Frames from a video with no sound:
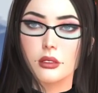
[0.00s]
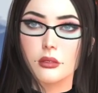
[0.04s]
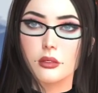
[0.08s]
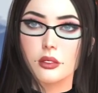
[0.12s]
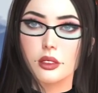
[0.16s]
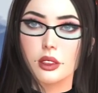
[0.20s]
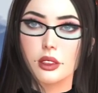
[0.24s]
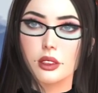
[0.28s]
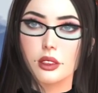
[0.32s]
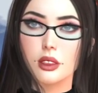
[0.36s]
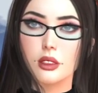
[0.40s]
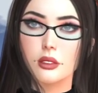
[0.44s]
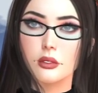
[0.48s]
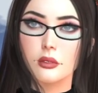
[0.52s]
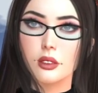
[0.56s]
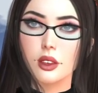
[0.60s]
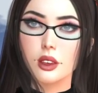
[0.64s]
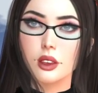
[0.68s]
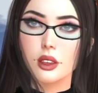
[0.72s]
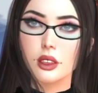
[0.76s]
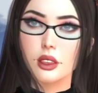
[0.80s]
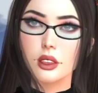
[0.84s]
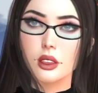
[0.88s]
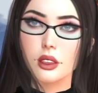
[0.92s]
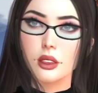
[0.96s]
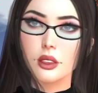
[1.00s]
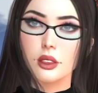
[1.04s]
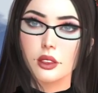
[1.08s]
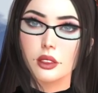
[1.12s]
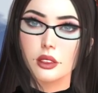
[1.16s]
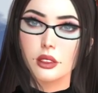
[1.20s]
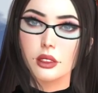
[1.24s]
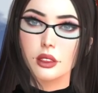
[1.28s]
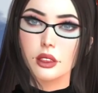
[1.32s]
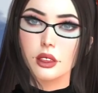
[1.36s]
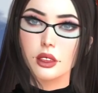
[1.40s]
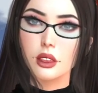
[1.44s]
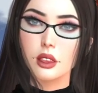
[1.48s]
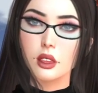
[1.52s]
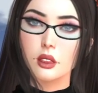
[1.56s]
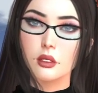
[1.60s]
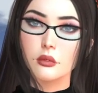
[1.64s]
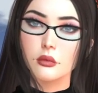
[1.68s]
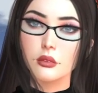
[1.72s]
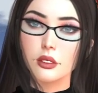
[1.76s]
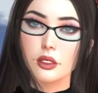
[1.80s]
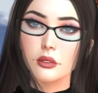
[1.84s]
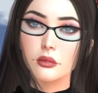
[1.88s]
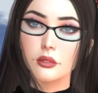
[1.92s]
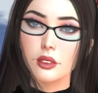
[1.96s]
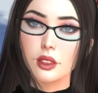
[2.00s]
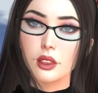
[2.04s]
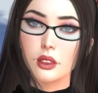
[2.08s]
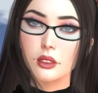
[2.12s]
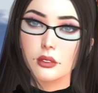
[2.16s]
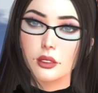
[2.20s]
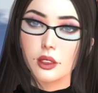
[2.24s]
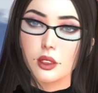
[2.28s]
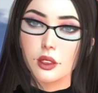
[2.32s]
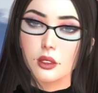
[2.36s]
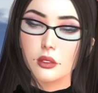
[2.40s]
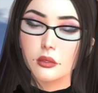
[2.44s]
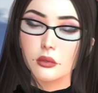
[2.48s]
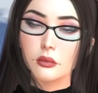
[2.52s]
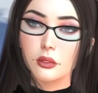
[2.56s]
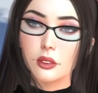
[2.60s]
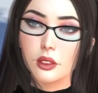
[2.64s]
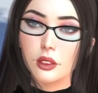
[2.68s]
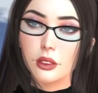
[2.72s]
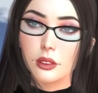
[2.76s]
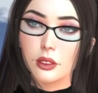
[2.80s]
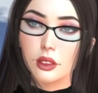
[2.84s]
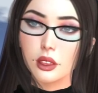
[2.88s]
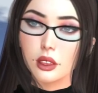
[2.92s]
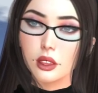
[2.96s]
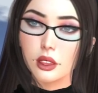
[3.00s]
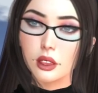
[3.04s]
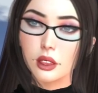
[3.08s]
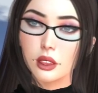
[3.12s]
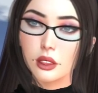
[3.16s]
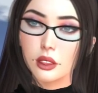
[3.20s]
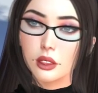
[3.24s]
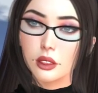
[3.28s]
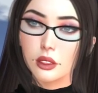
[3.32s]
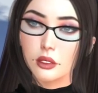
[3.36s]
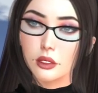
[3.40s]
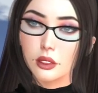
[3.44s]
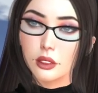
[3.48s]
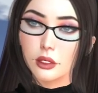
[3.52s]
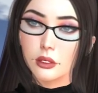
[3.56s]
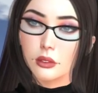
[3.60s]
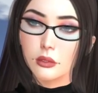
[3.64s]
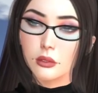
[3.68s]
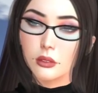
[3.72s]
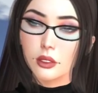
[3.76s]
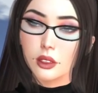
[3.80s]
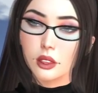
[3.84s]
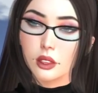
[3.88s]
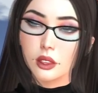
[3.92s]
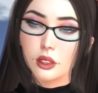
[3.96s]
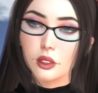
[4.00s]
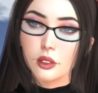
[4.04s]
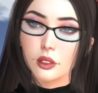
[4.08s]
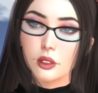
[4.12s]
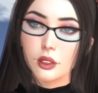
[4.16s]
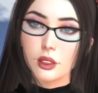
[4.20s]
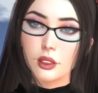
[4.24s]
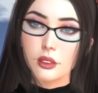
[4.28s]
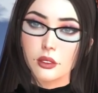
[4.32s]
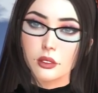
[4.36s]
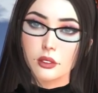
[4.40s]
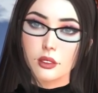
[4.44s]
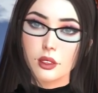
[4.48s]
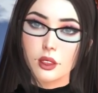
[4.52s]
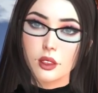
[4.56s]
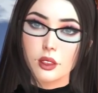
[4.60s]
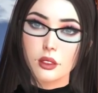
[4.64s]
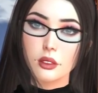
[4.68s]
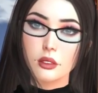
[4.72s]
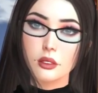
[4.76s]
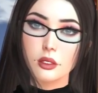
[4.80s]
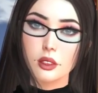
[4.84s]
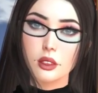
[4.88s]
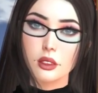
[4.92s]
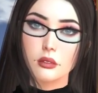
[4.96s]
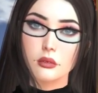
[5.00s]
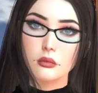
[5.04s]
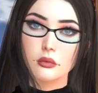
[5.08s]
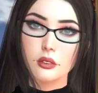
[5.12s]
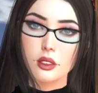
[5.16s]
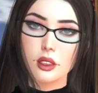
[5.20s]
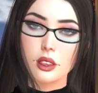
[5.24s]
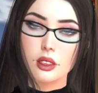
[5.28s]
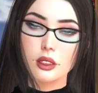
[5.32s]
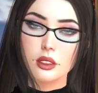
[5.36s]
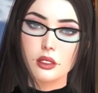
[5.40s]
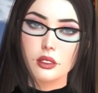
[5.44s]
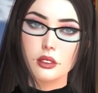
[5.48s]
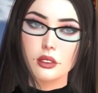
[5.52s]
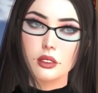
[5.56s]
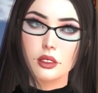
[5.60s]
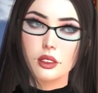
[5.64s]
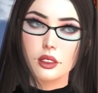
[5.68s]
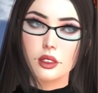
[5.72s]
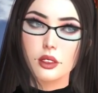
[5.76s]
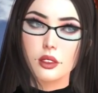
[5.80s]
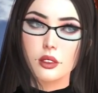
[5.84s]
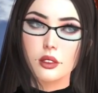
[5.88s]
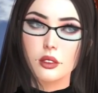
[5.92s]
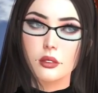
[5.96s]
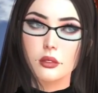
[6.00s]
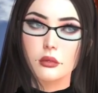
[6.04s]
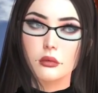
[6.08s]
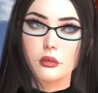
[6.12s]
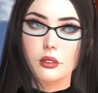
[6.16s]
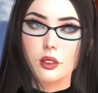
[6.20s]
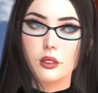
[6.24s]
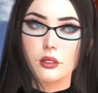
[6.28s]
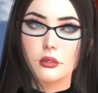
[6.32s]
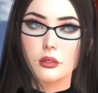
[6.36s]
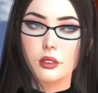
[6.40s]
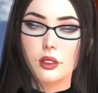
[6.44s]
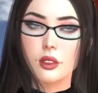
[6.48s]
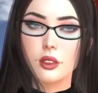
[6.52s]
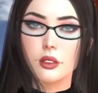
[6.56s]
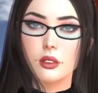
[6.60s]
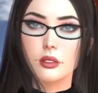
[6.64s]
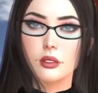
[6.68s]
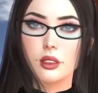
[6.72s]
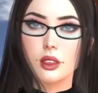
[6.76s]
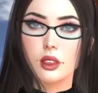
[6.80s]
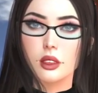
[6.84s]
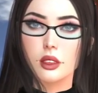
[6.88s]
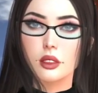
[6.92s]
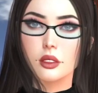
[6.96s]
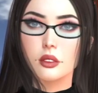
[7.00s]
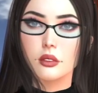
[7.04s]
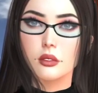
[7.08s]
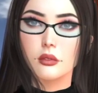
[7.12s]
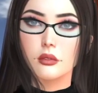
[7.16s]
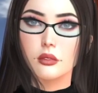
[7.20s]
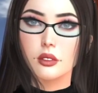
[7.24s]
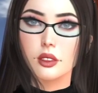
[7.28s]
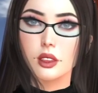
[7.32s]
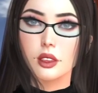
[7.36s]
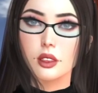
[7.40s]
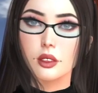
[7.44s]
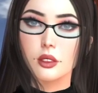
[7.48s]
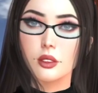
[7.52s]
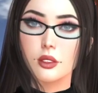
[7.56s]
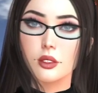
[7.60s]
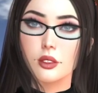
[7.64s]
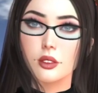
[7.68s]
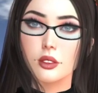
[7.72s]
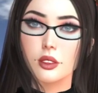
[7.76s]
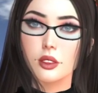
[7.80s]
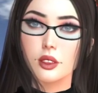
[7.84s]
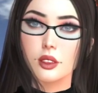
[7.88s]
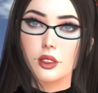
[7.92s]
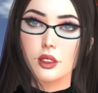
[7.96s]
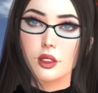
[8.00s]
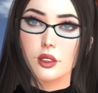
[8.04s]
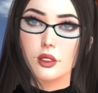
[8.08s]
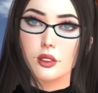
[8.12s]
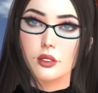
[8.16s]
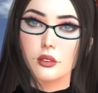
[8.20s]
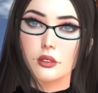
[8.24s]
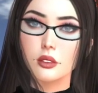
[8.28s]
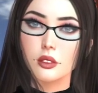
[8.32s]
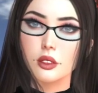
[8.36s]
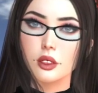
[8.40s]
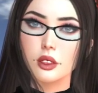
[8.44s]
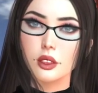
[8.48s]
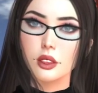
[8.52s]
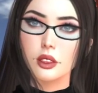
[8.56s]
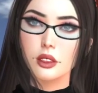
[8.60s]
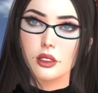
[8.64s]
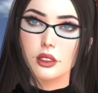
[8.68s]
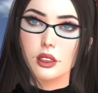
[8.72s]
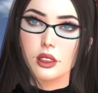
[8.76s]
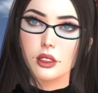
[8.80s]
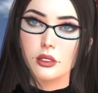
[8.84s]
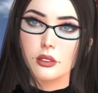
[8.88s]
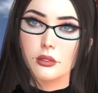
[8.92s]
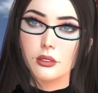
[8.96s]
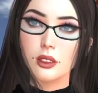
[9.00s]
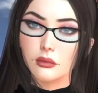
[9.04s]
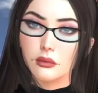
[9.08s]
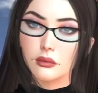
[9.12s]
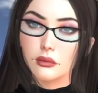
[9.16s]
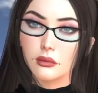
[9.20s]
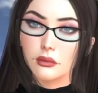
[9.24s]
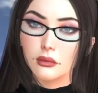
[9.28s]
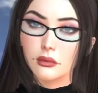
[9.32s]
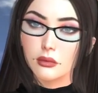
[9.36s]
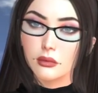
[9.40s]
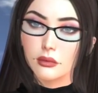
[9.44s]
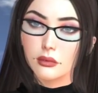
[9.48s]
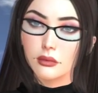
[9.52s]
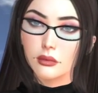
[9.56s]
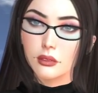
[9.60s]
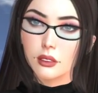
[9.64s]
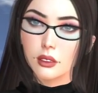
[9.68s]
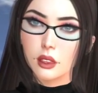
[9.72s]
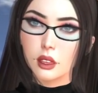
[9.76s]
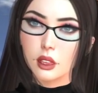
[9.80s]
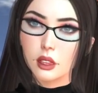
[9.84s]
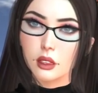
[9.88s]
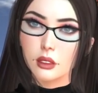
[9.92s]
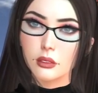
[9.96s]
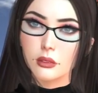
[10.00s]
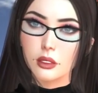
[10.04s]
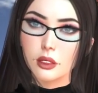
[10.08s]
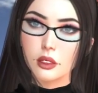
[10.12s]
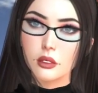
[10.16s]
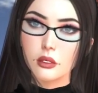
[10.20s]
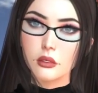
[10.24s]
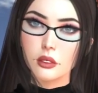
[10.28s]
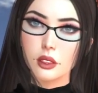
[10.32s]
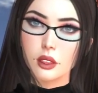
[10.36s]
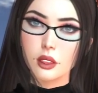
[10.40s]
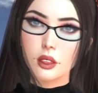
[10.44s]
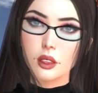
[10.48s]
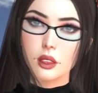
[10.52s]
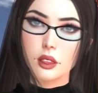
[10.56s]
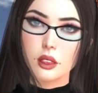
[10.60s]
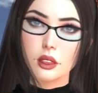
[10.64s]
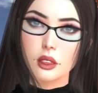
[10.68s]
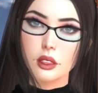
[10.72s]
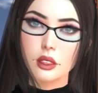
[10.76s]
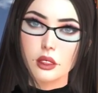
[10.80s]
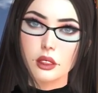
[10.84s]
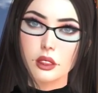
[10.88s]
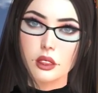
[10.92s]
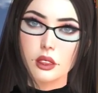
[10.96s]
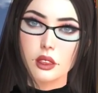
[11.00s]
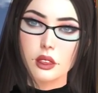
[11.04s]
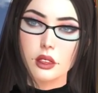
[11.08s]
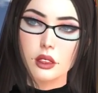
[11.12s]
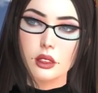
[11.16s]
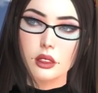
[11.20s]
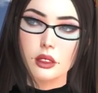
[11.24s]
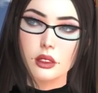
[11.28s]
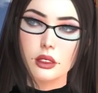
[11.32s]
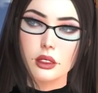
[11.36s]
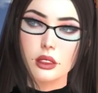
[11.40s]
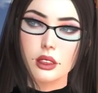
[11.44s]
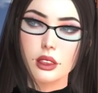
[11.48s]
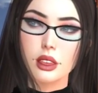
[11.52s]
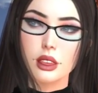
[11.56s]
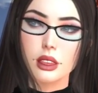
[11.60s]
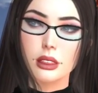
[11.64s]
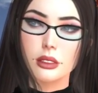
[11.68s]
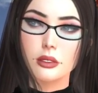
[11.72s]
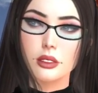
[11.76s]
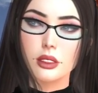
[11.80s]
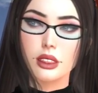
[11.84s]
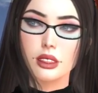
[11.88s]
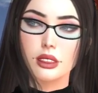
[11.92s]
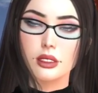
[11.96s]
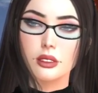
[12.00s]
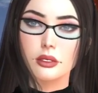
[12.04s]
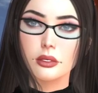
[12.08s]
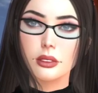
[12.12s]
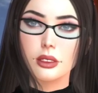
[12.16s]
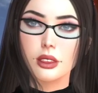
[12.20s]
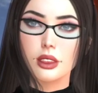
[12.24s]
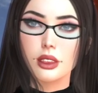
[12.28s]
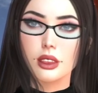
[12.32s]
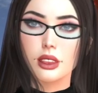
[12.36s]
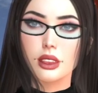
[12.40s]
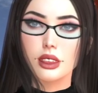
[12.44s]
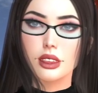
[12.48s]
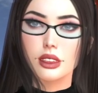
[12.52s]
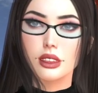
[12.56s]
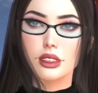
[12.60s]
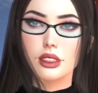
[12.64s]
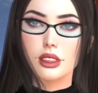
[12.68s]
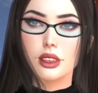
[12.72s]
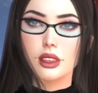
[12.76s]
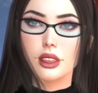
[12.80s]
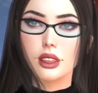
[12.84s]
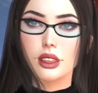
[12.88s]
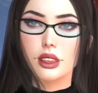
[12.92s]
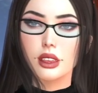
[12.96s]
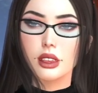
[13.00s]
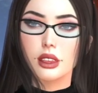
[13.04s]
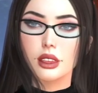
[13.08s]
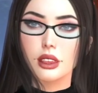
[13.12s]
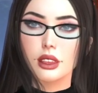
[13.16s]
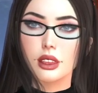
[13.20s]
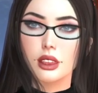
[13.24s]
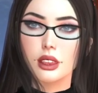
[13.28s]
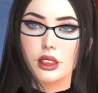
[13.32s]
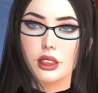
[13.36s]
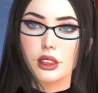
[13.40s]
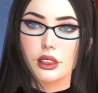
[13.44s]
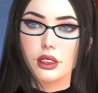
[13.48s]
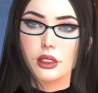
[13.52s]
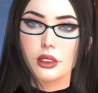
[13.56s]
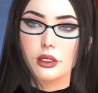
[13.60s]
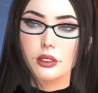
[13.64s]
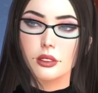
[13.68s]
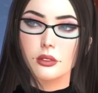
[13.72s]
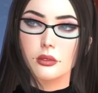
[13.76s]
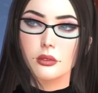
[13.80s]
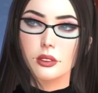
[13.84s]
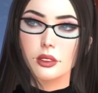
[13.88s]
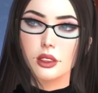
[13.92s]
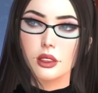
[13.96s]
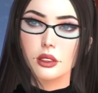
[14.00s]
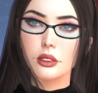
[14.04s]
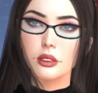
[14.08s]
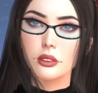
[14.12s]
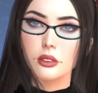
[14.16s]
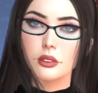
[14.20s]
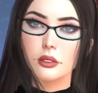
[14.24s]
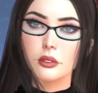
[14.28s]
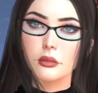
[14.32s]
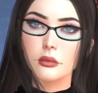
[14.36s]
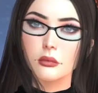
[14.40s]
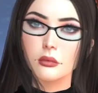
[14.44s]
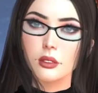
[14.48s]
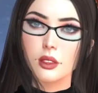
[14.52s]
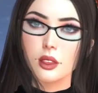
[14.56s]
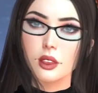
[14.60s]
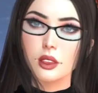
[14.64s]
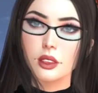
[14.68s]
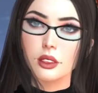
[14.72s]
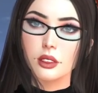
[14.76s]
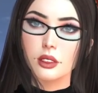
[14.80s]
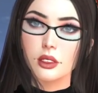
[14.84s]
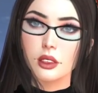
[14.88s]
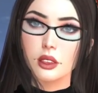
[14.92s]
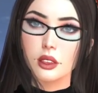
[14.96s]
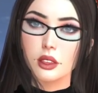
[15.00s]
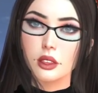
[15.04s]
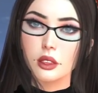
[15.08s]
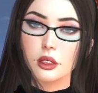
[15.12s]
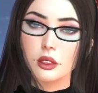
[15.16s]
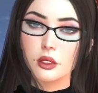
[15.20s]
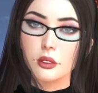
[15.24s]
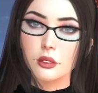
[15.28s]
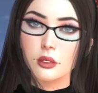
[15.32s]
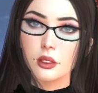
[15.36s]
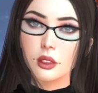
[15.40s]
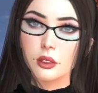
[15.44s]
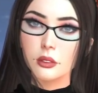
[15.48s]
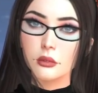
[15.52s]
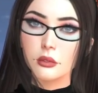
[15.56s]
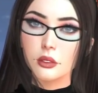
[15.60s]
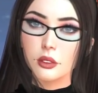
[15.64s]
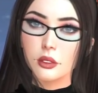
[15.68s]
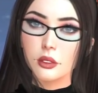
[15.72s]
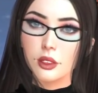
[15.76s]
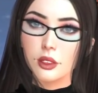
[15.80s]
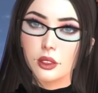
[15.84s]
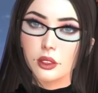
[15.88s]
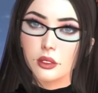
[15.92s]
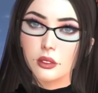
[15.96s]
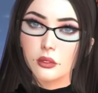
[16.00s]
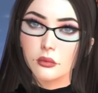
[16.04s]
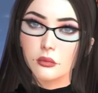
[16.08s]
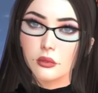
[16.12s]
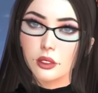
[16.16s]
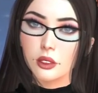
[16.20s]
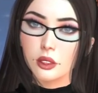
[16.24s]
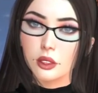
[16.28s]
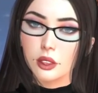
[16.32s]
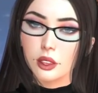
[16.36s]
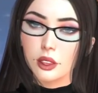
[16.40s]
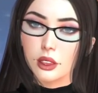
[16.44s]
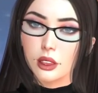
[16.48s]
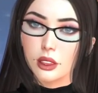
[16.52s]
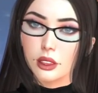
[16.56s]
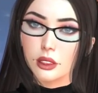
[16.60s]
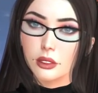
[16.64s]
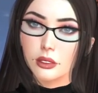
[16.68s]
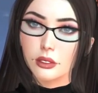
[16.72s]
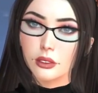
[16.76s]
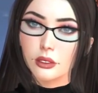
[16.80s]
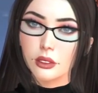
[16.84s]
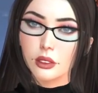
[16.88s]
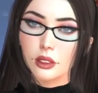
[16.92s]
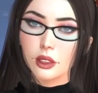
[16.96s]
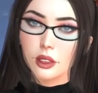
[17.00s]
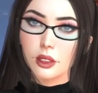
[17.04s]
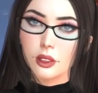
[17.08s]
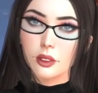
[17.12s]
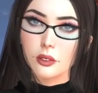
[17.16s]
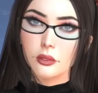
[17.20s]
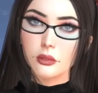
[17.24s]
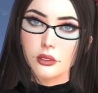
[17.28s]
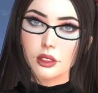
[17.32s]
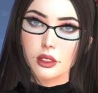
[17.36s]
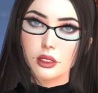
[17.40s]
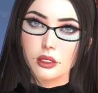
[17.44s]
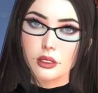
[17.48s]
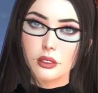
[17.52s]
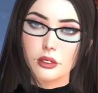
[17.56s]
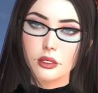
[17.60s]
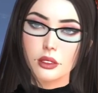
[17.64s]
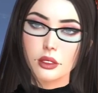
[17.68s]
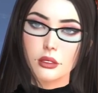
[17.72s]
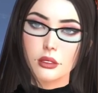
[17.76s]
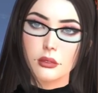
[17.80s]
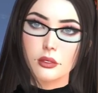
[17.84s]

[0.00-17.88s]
Now, because the about section of your profile, it's not your mini manifesto. No, it is not your mini manifesto. And you shouldn't use it to misrepresent yourself. It is to represent yourself in the best and honest and truthful way